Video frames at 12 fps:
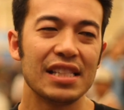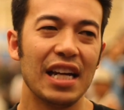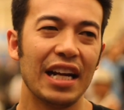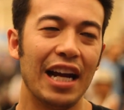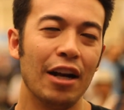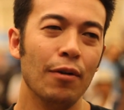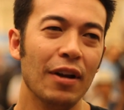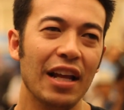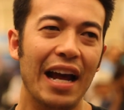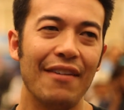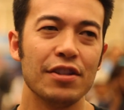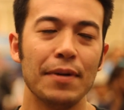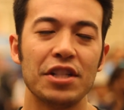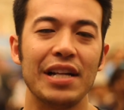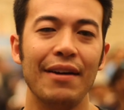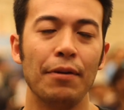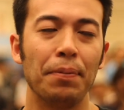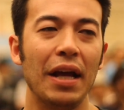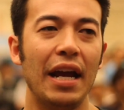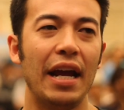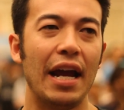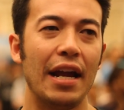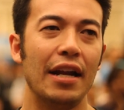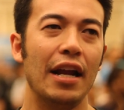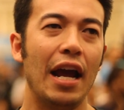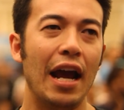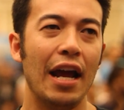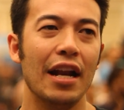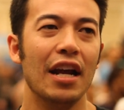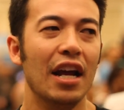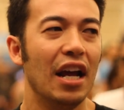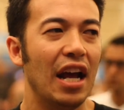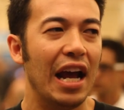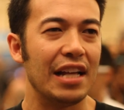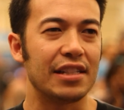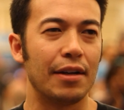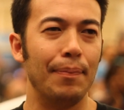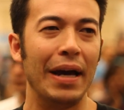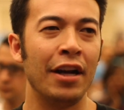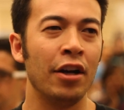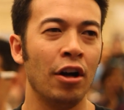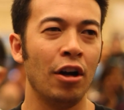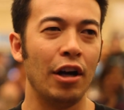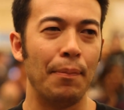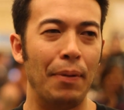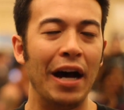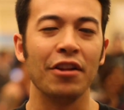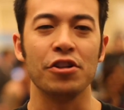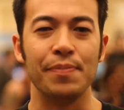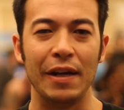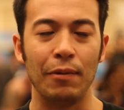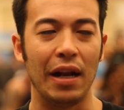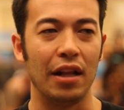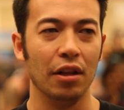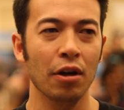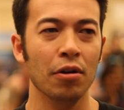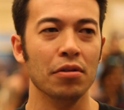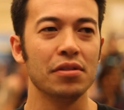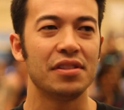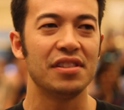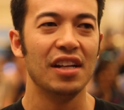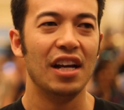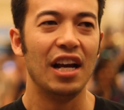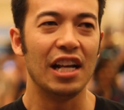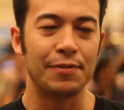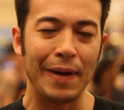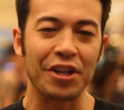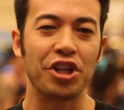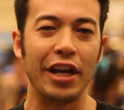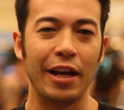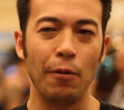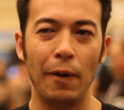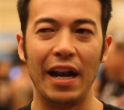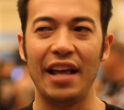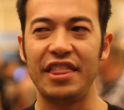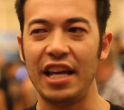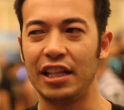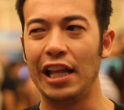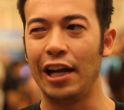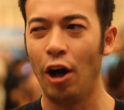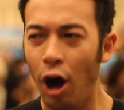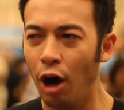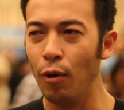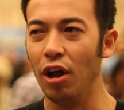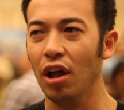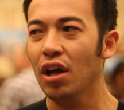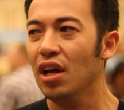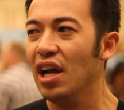it's like I don't really have as much time to play, and as a competitor, it bothers me when I lose, especially when I think like, oh, well,